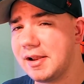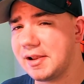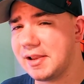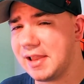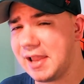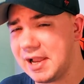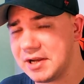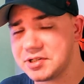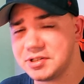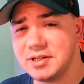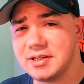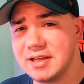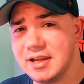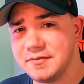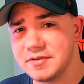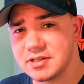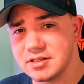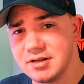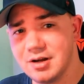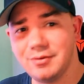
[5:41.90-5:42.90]
actually
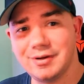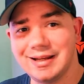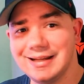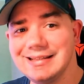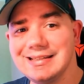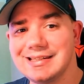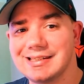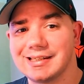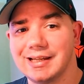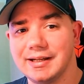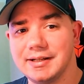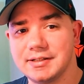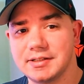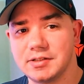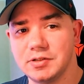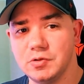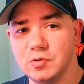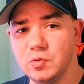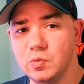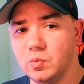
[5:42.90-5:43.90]
gave us no insight
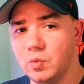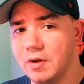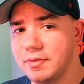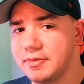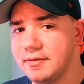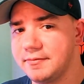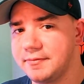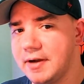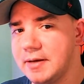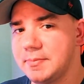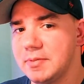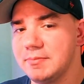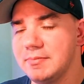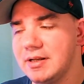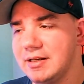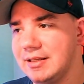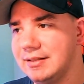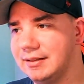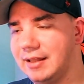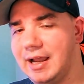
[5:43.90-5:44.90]
to what the Viper
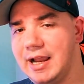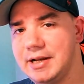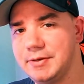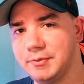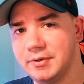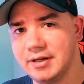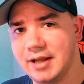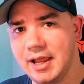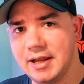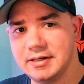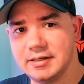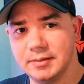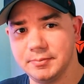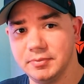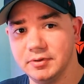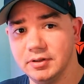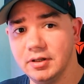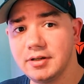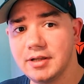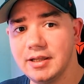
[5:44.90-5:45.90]
Mini line would end up
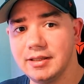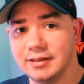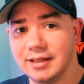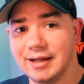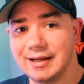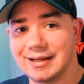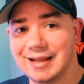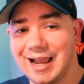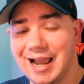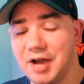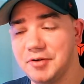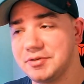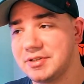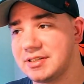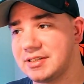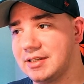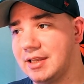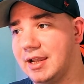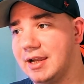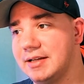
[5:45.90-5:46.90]
looking like
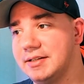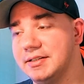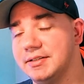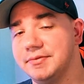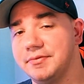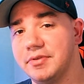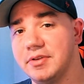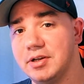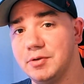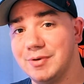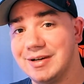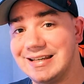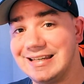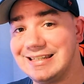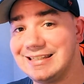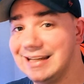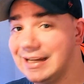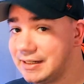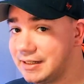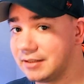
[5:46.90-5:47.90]
outside of the
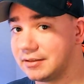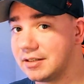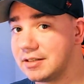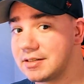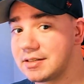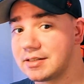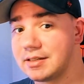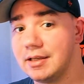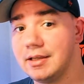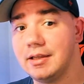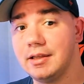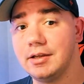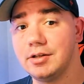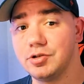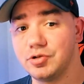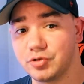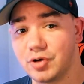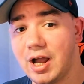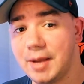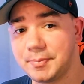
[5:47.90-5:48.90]
ridiculous
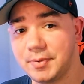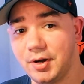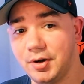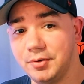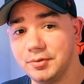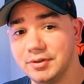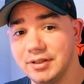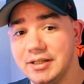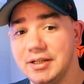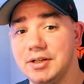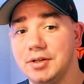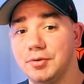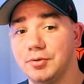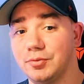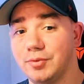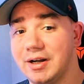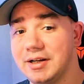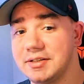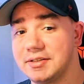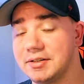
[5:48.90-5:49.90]
drop-only
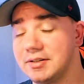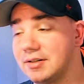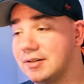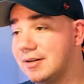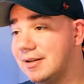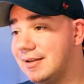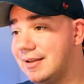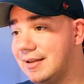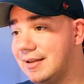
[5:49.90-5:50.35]
Razer